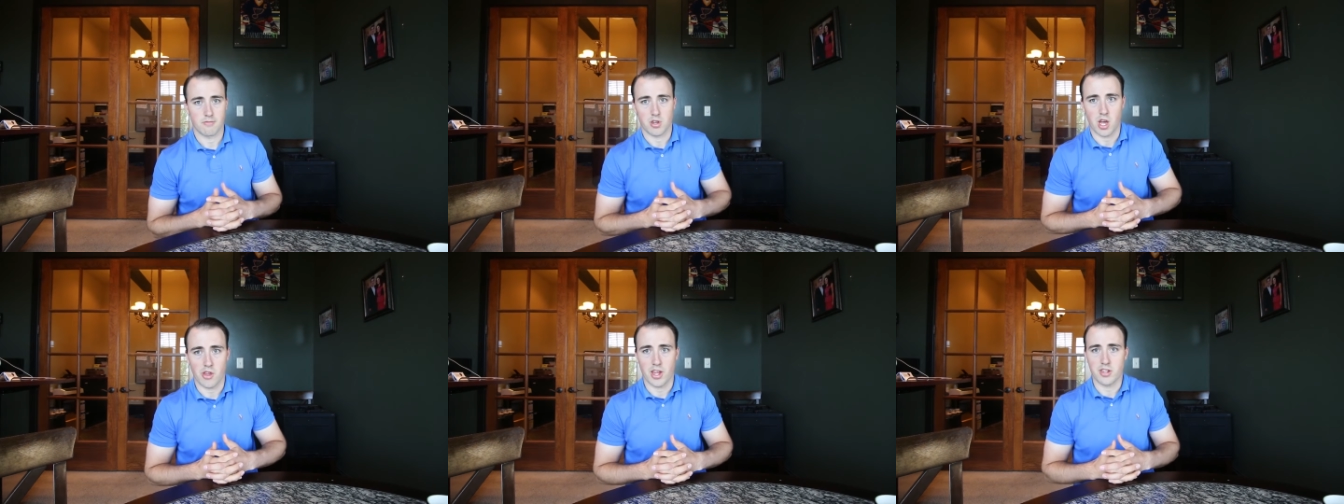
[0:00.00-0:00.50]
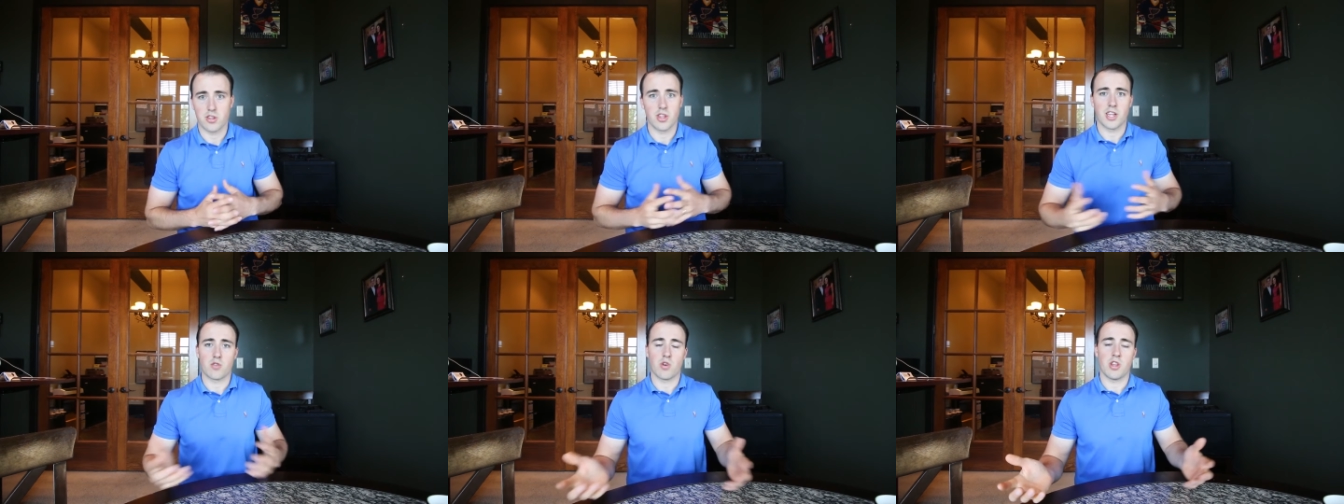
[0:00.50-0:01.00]
Okay, that's
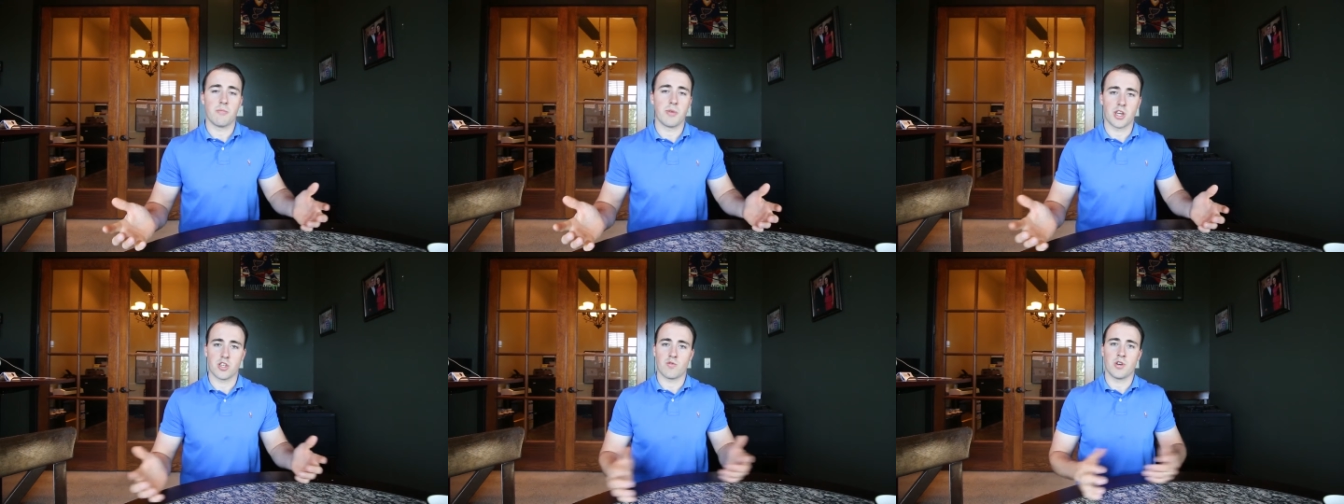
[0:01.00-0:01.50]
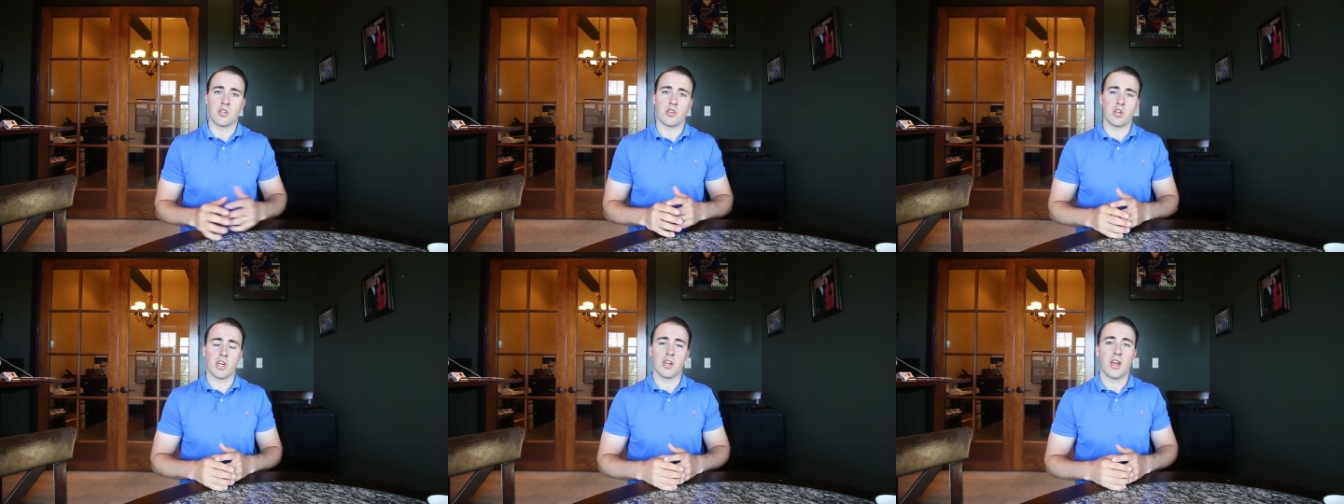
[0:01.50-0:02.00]
that's one of the biggest ones.
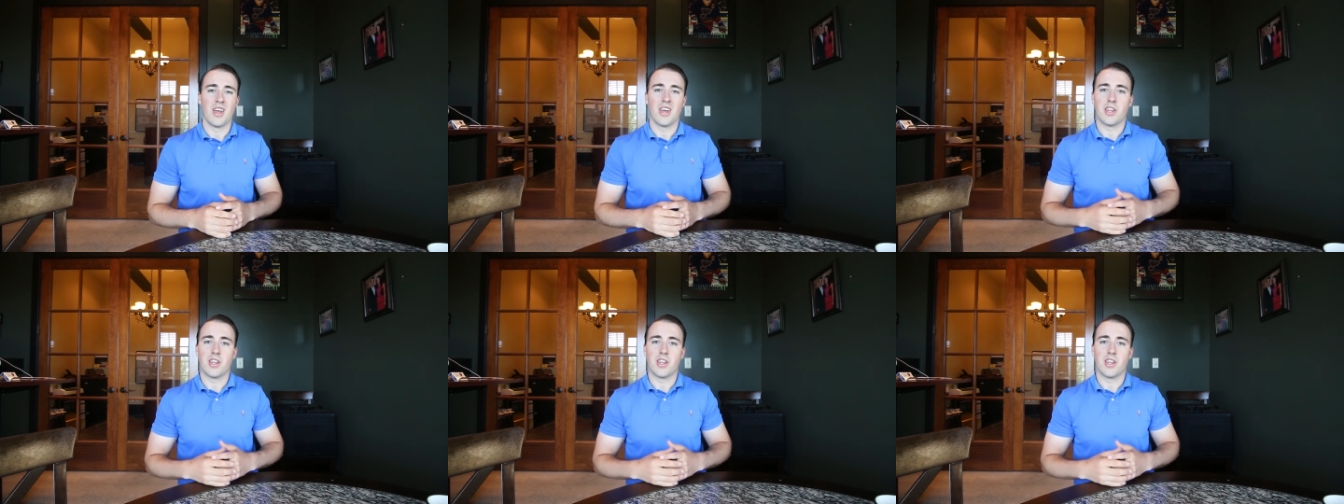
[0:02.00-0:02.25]
You get,